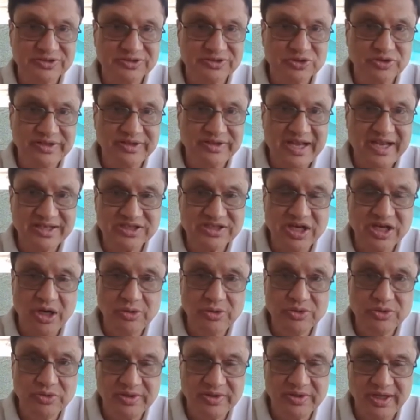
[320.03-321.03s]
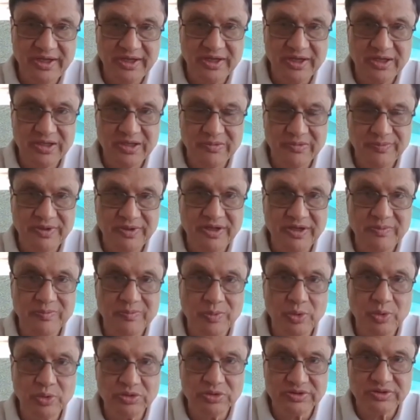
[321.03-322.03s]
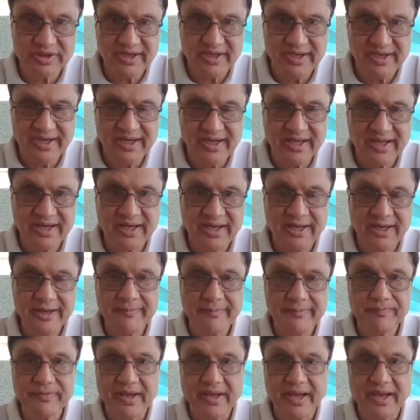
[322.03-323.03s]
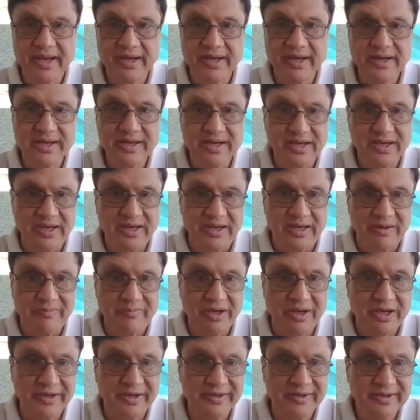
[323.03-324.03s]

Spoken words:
So that's how you can interpret both ARI and AMI.